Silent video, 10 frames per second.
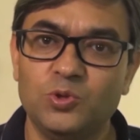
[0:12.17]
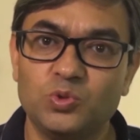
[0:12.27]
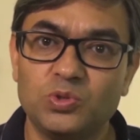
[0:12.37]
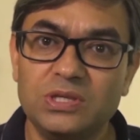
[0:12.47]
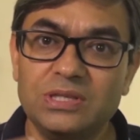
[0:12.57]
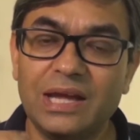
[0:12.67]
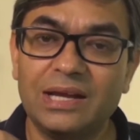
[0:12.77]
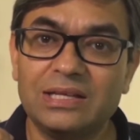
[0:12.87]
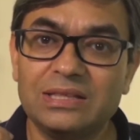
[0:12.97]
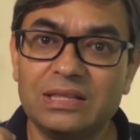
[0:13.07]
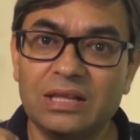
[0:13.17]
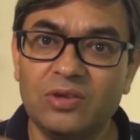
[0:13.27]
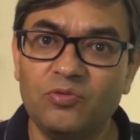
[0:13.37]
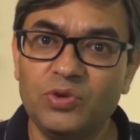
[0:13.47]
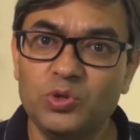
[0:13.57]
You see that
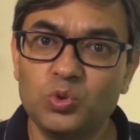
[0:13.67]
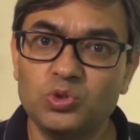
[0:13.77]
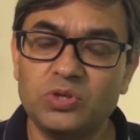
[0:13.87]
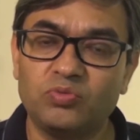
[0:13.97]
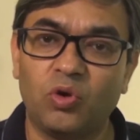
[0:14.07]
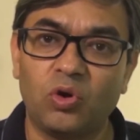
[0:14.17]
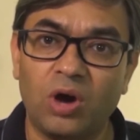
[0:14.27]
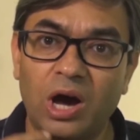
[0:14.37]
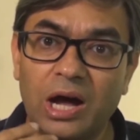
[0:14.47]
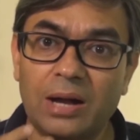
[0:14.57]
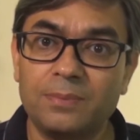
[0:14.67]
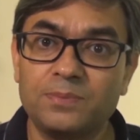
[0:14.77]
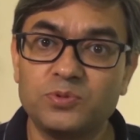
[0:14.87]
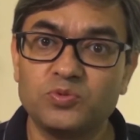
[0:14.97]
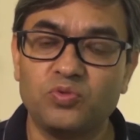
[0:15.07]
we use it for
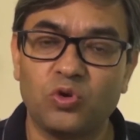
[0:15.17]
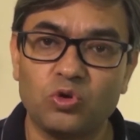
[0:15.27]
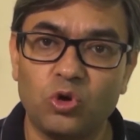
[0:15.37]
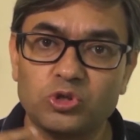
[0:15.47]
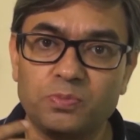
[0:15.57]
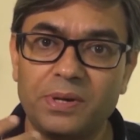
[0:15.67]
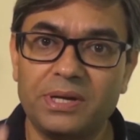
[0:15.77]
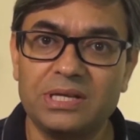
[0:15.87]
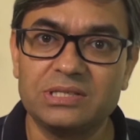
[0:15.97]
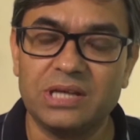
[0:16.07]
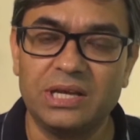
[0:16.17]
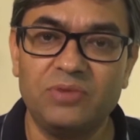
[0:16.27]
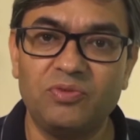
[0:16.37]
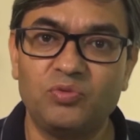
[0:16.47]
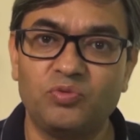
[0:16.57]
herbs, for cosmetics and
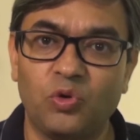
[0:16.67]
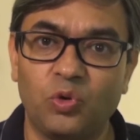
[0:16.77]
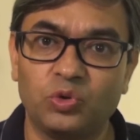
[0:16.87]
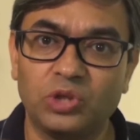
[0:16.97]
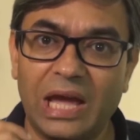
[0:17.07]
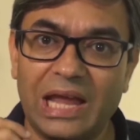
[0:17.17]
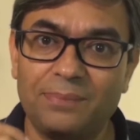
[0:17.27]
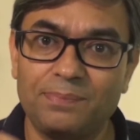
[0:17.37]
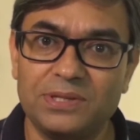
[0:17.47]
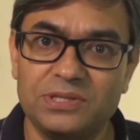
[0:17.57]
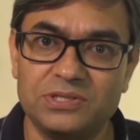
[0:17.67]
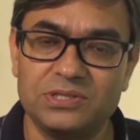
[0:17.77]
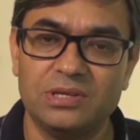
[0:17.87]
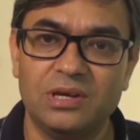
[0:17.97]
even for therapies.